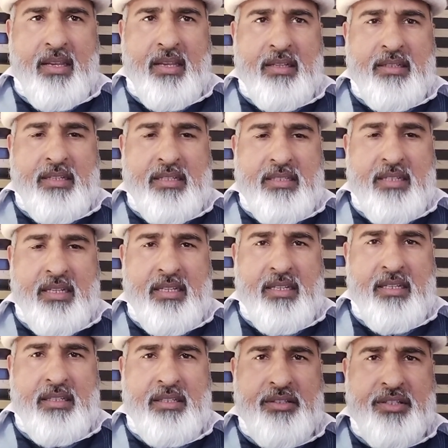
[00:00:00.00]
just
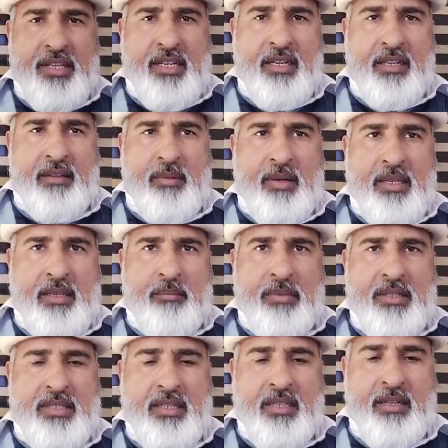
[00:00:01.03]
I sharing my
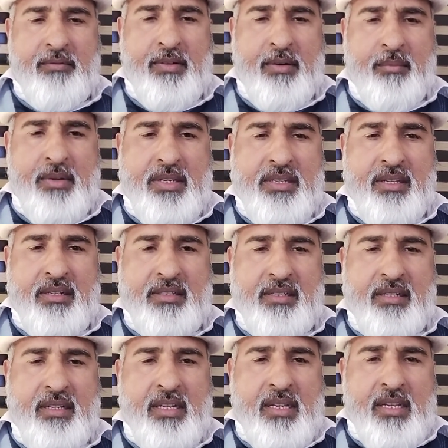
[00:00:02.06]
basic informations
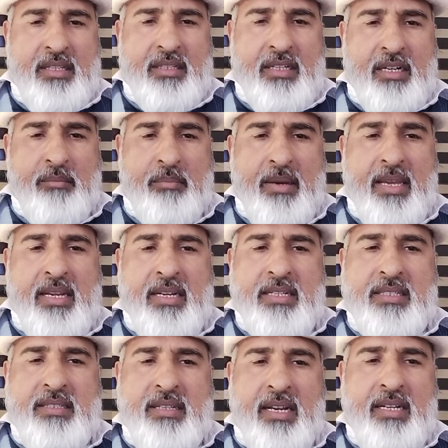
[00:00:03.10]
that
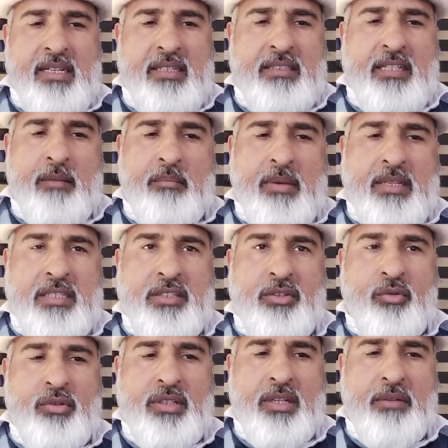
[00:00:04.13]
balanced diet is the best
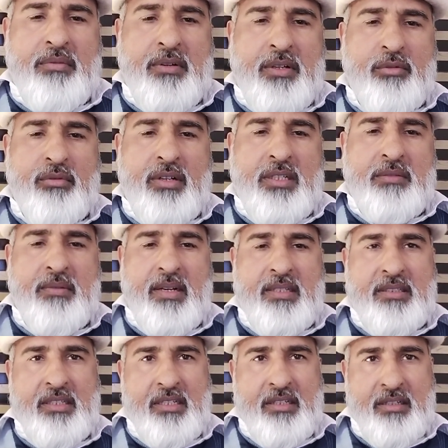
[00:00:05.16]
source of nutrients for
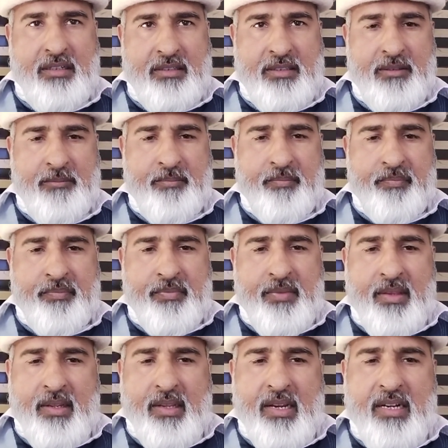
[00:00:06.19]
children's,
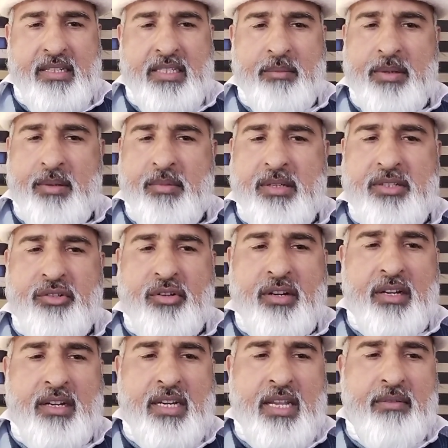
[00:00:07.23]
and supplements should
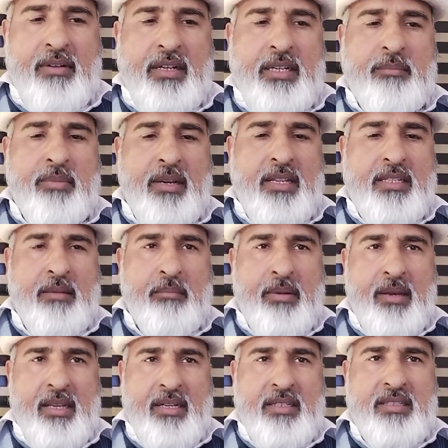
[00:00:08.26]
never replace a
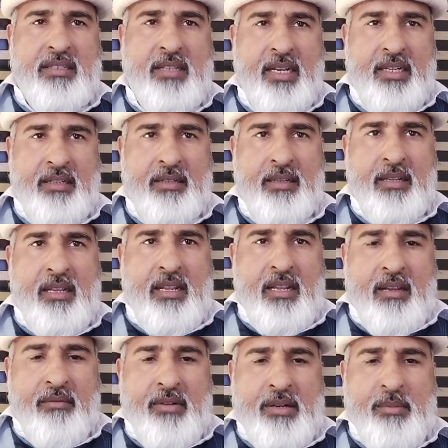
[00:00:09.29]
balanced diet.
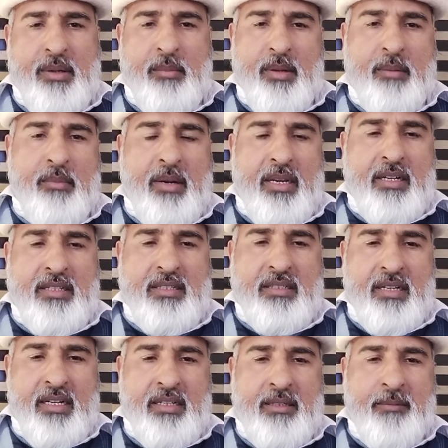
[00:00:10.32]
What I mean by balanced
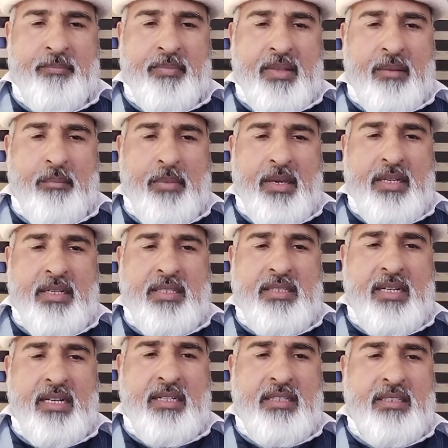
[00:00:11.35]
diet? Balanced
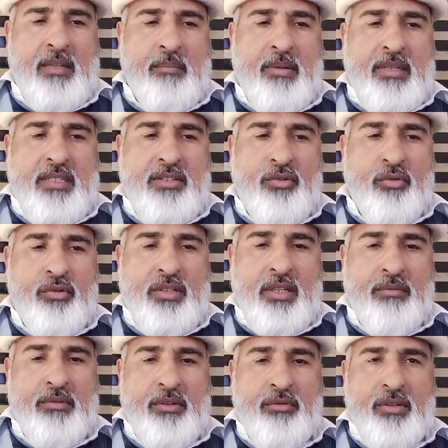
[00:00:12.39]
diet is the best source
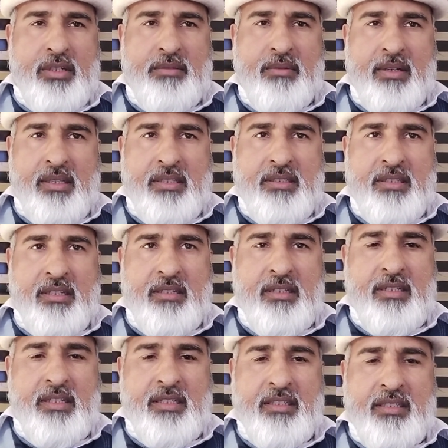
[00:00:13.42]
of nutrients for the
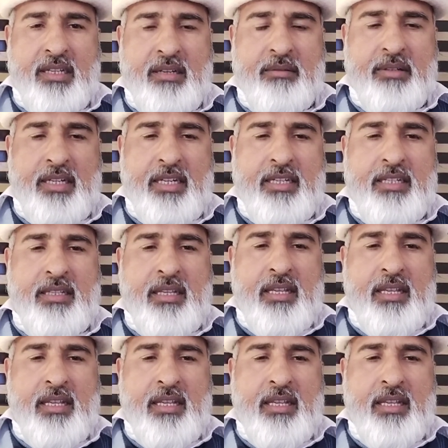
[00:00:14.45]
children. It is our daily